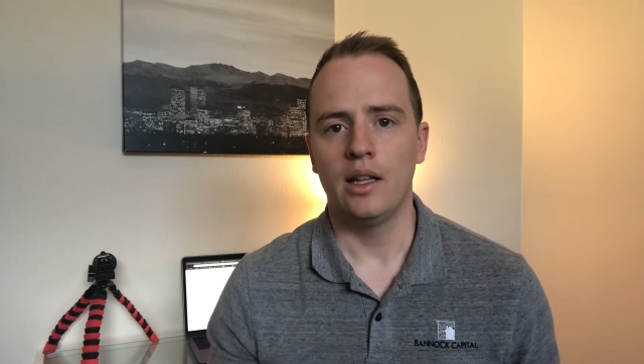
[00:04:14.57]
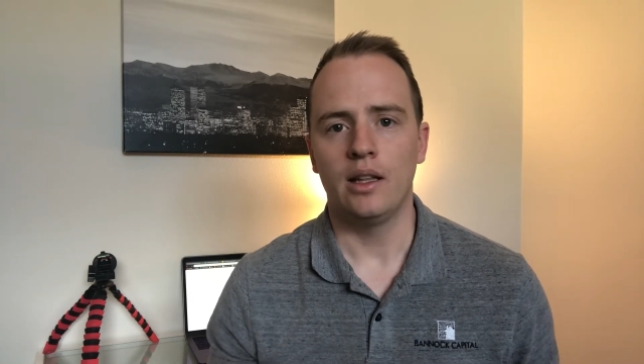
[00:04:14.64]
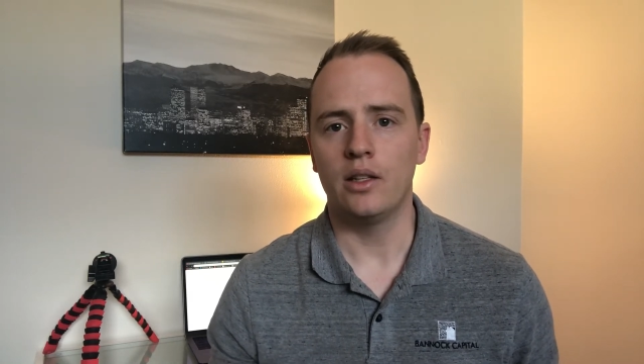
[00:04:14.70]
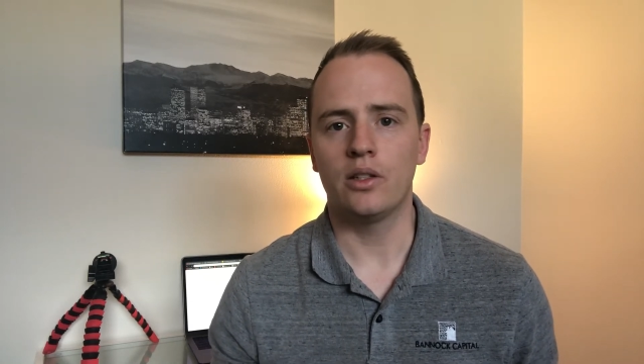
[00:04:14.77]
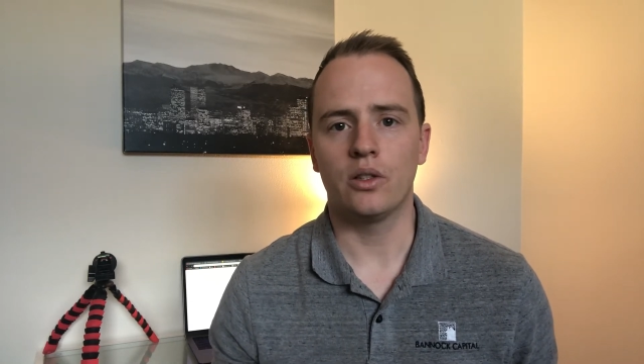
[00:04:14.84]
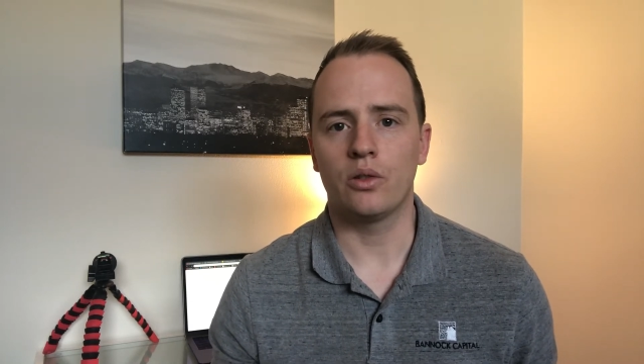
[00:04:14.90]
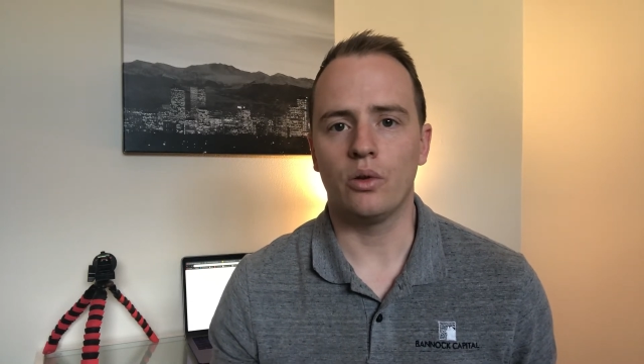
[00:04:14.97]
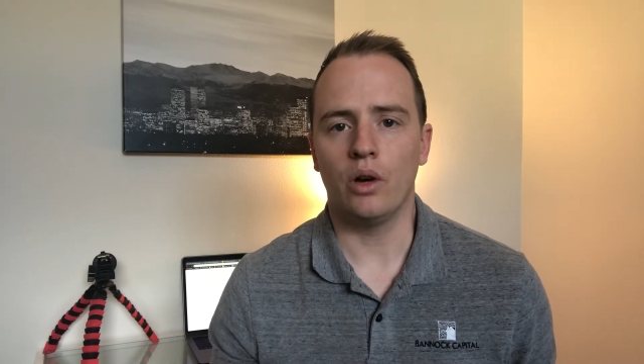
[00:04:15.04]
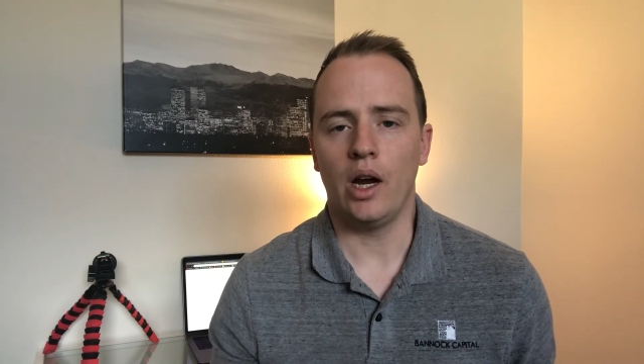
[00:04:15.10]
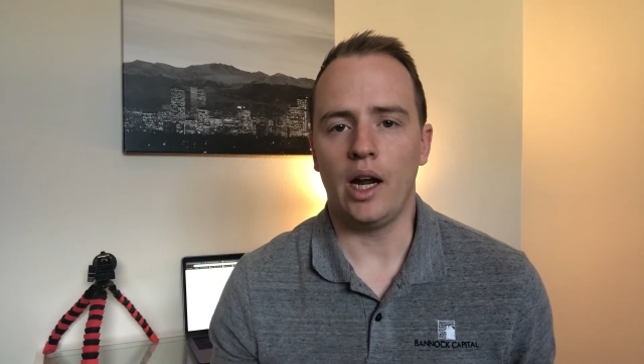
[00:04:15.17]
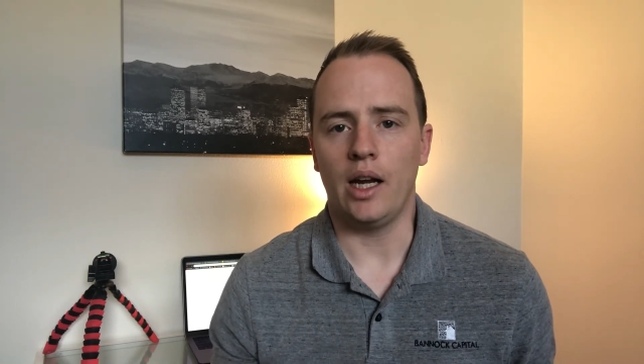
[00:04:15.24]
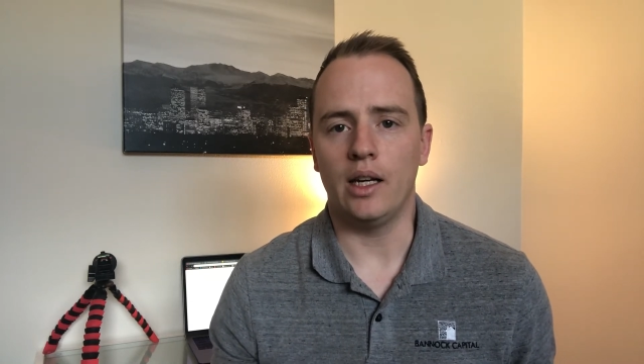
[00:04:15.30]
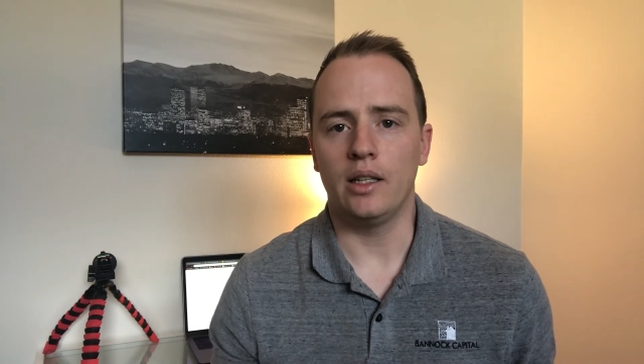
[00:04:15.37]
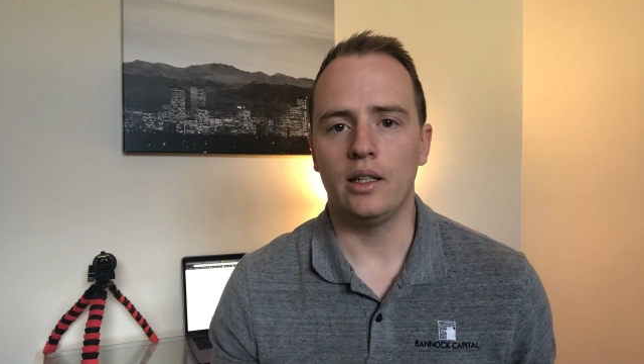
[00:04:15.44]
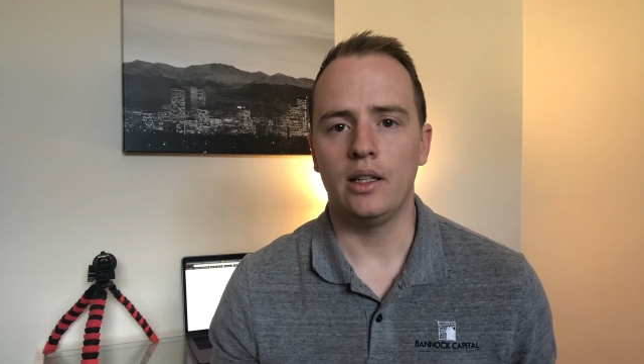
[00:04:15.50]
This is
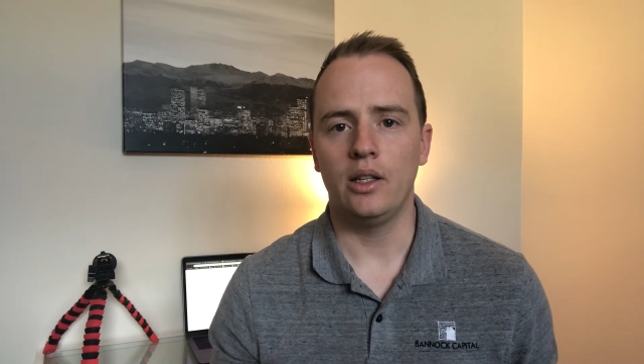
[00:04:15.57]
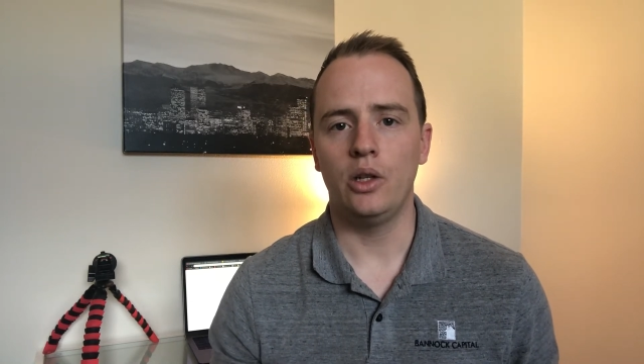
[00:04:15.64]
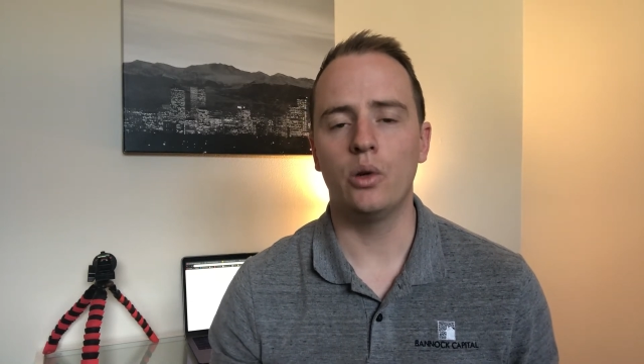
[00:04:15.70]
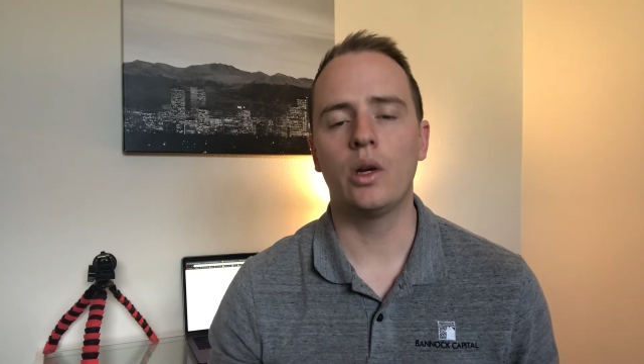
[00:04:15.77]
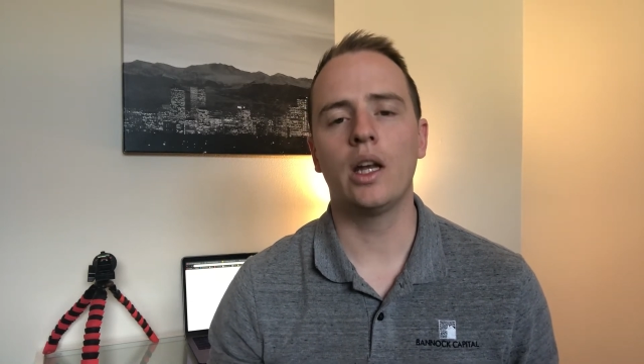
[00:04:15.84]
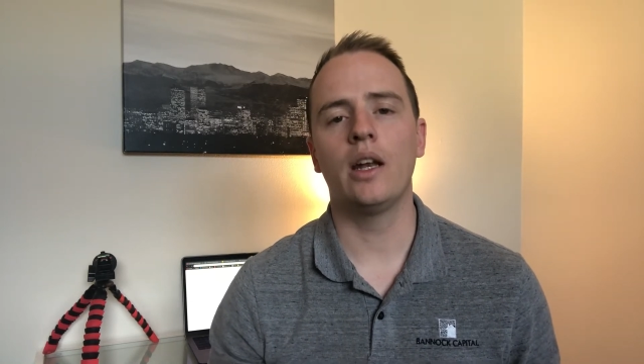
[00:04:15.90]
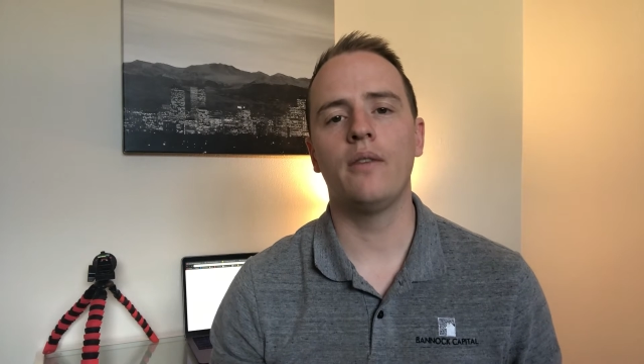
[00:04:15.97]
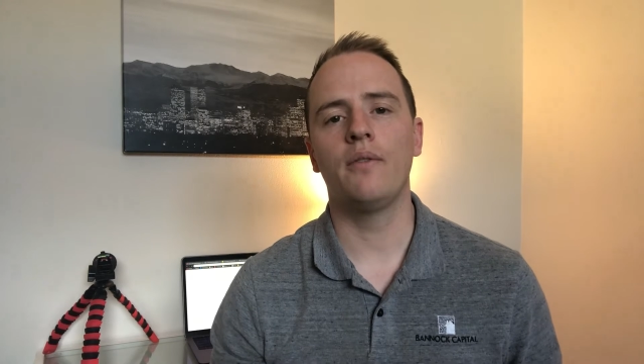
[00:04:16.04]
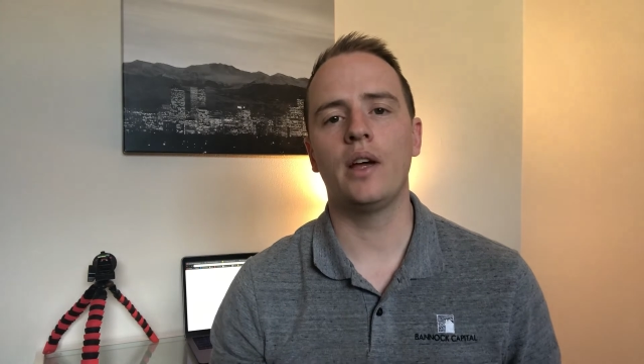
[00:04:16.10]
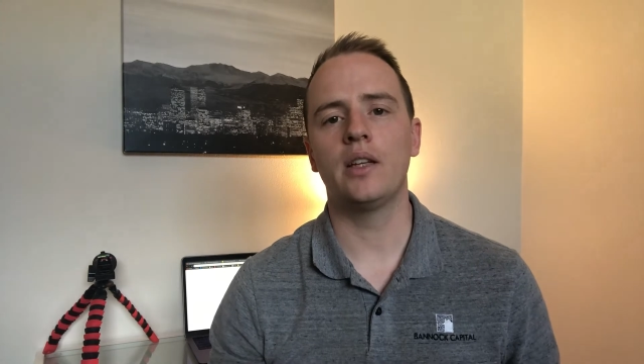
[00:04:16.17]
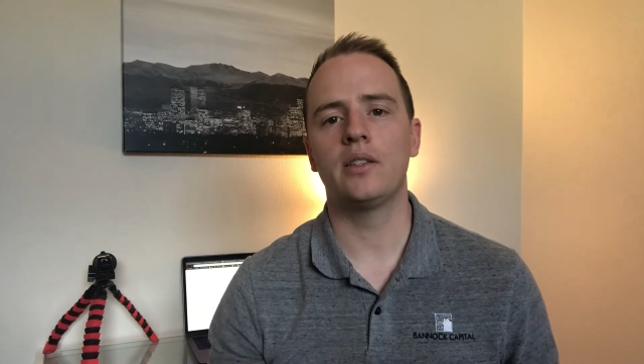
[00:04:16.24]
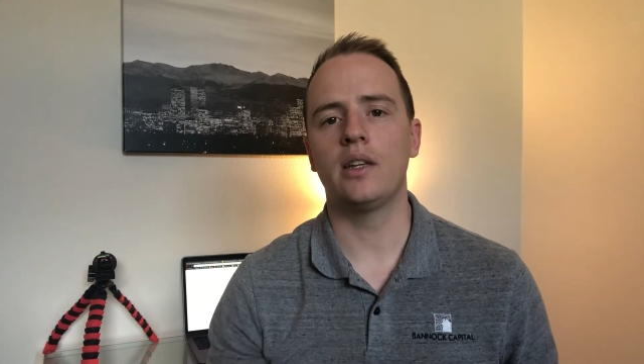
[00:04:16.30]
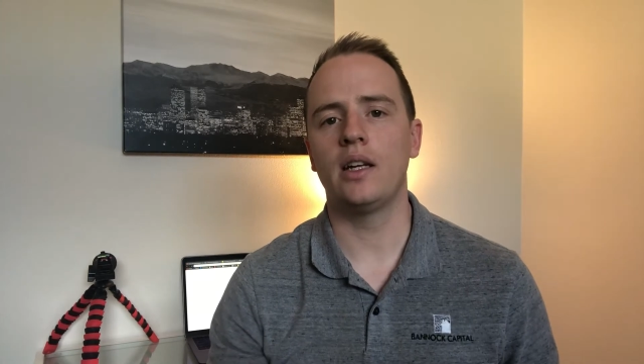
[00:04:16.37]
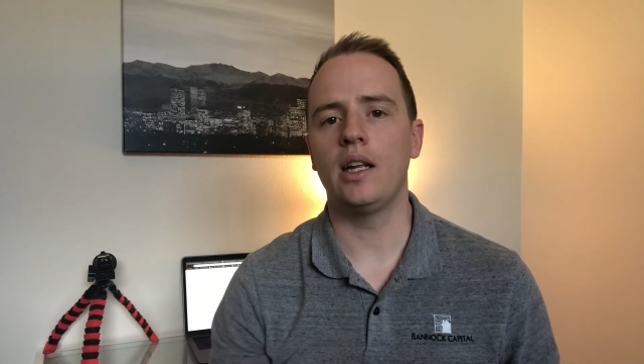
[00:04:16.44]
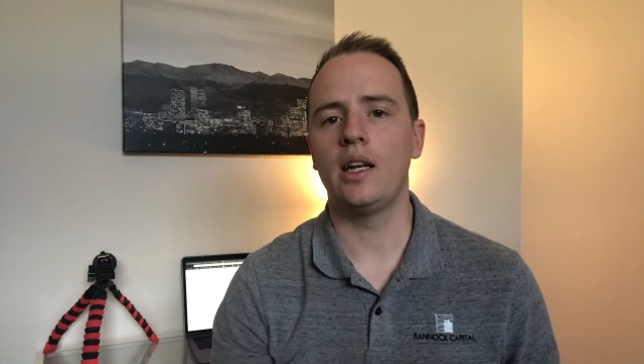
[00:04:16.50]
great. You can
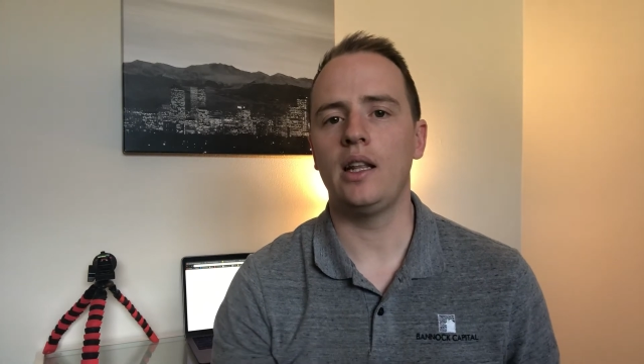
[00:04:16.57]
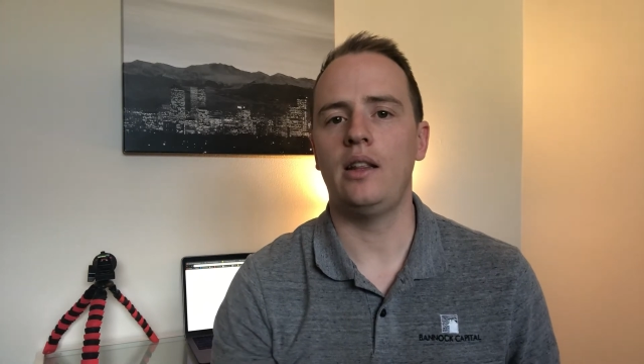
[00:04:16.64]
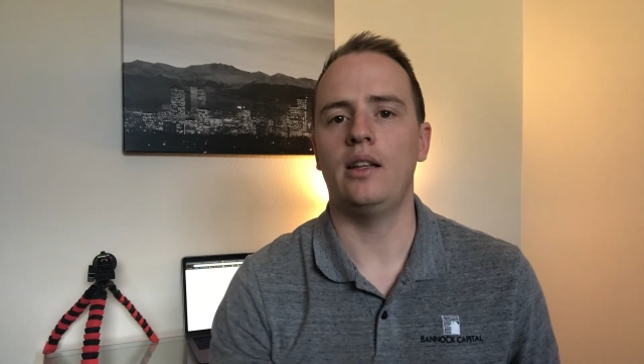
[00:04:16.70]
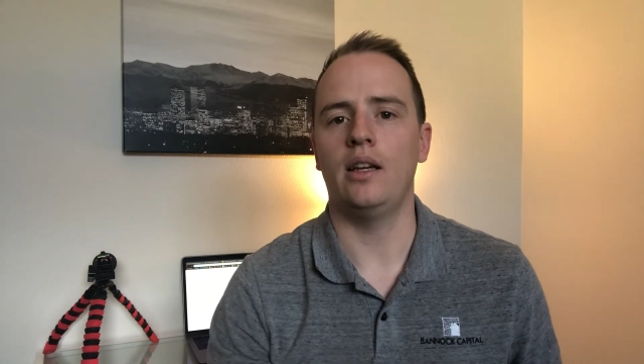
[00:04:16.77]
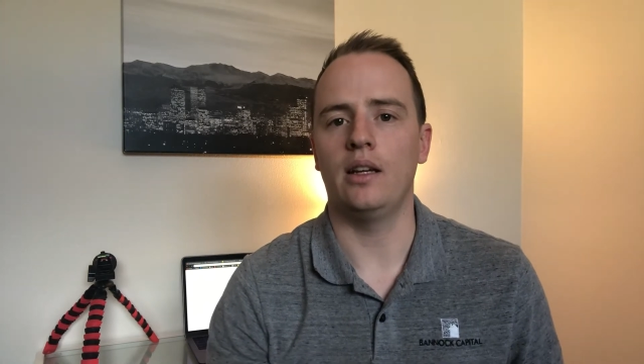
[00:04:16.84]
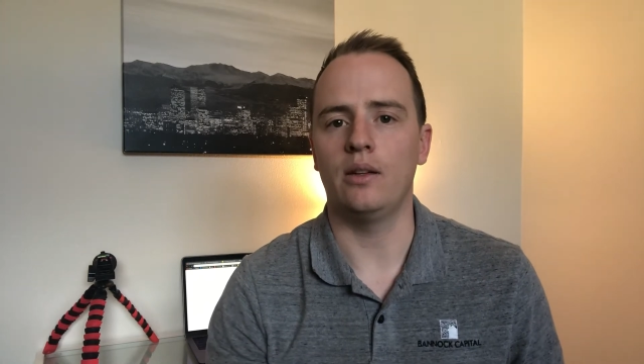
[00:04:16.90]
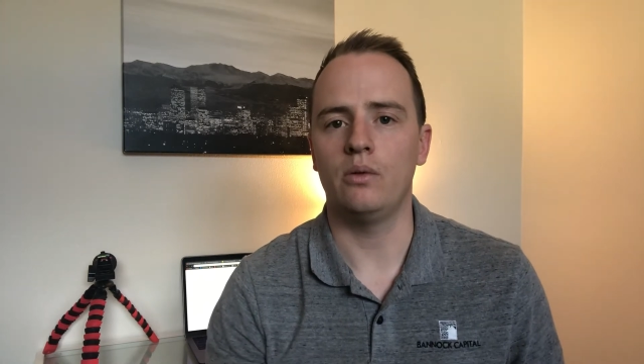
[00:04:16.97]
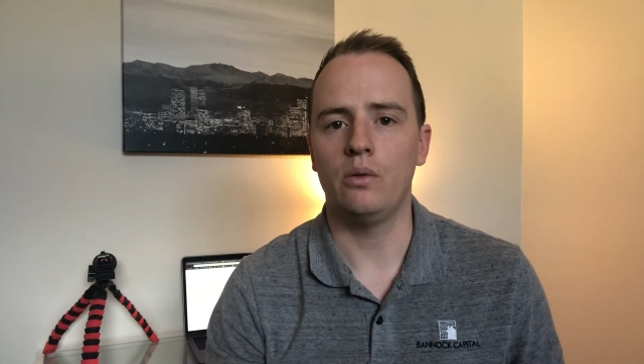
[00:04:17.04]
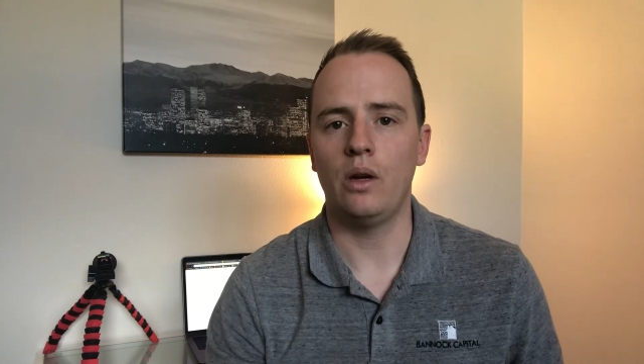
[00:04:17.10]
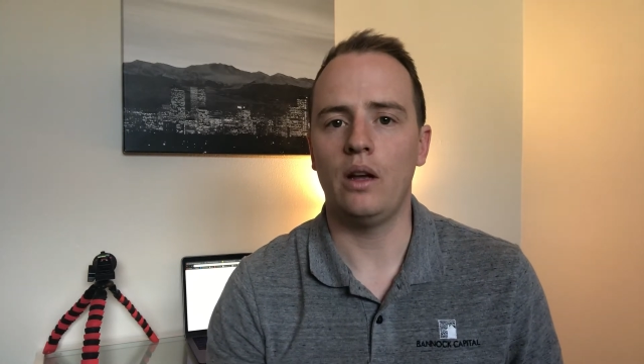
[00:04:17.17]
invest in anything